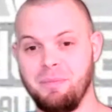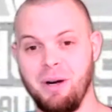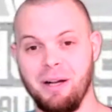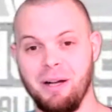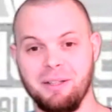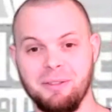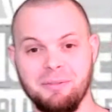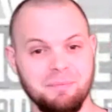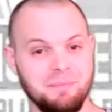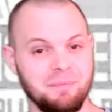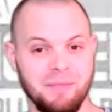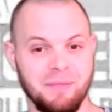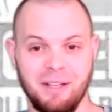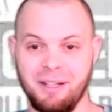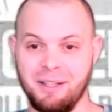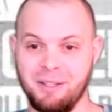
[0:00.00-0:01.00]
but
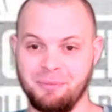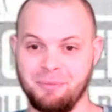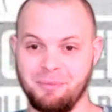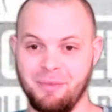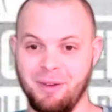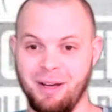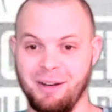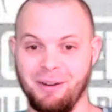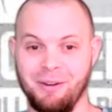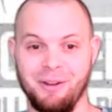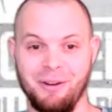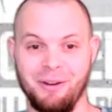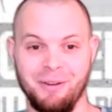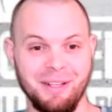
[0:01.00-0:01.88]
um, I don't know.